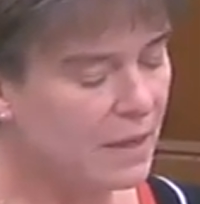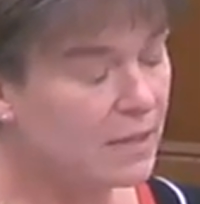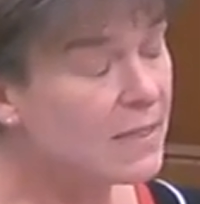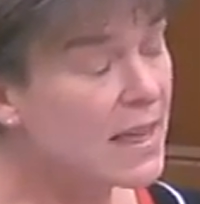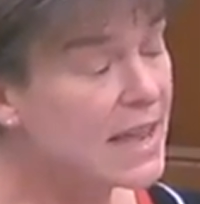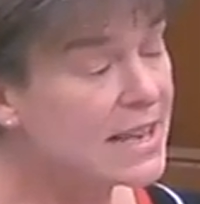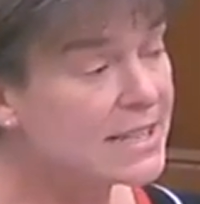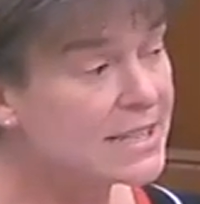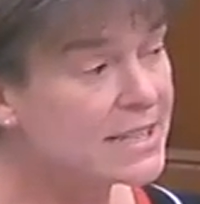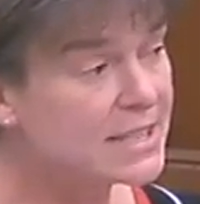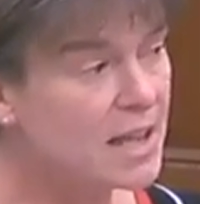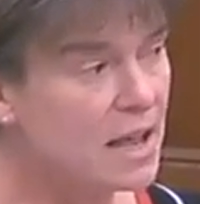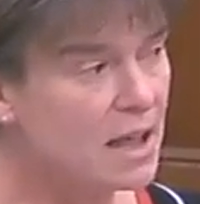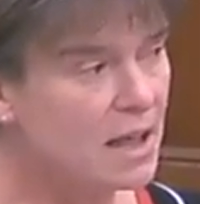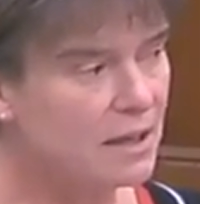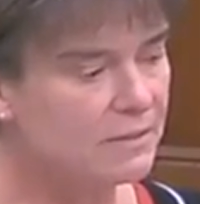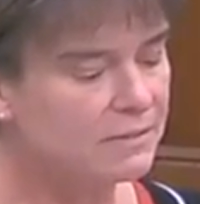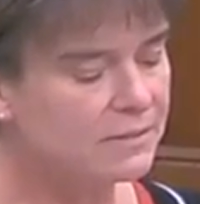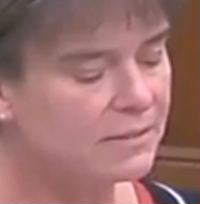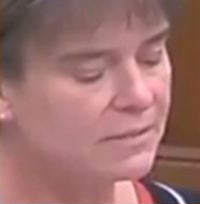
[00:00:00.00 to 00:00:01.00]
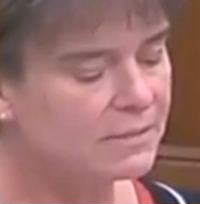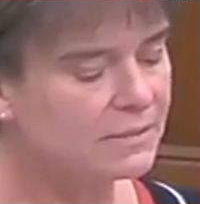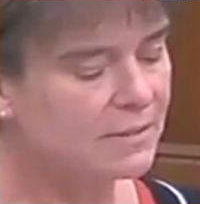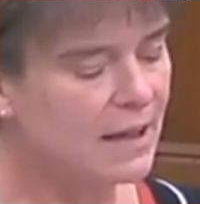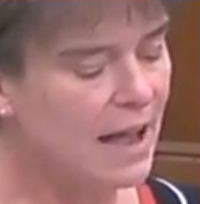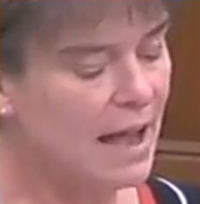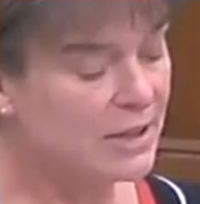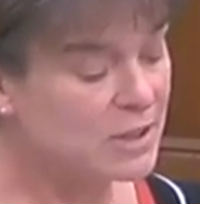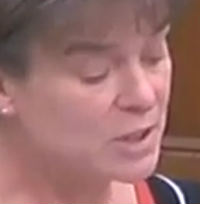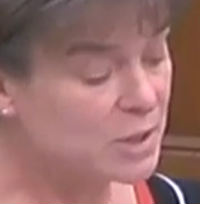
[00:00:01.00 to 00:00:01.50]
They deserve
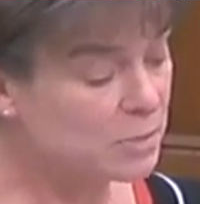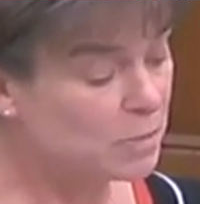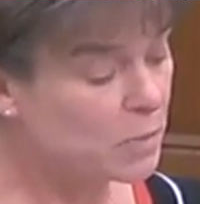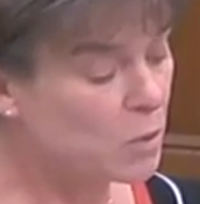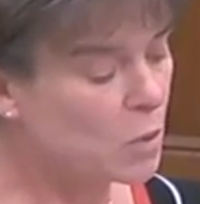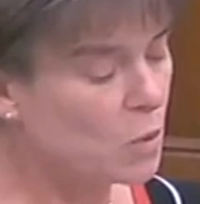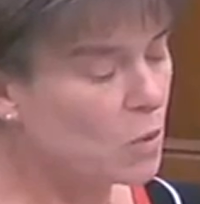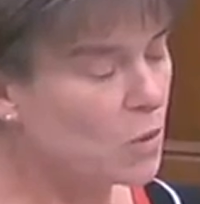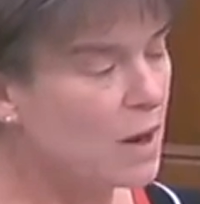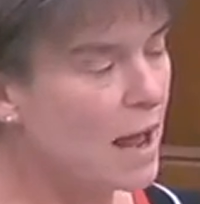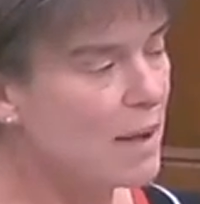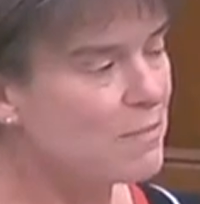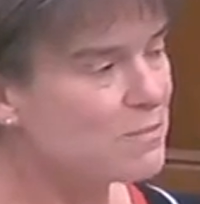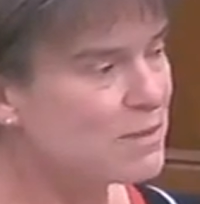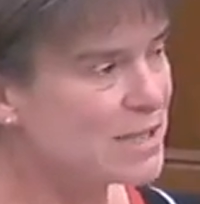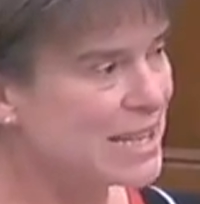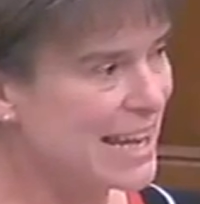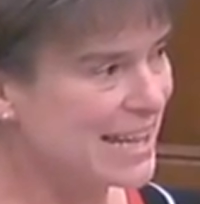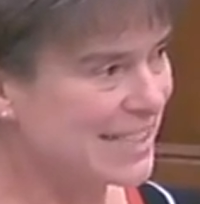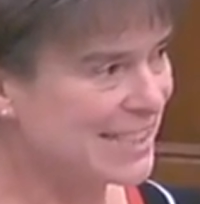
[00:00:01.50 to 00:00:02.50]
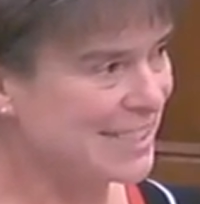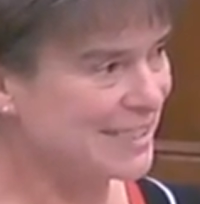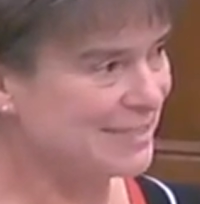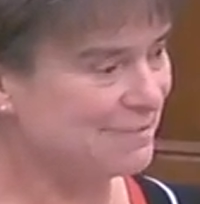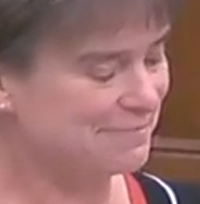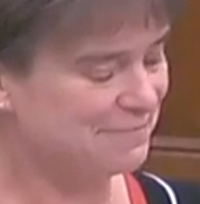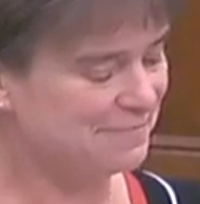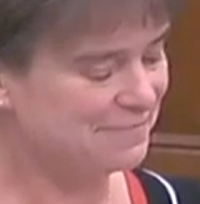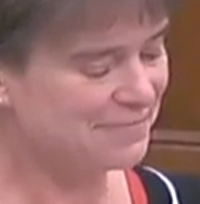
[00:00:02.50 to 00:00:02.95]
our support and protection.